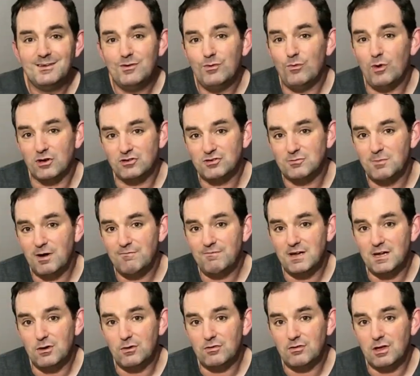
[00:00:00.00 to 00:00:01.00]
watching my
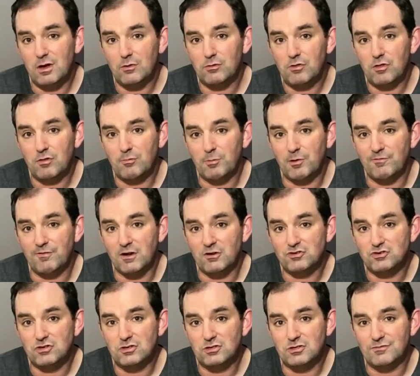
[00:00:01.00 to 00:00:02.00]
videos counts as
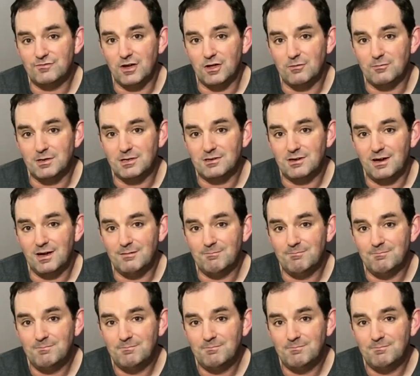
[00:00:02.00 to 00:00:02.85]
professional development time.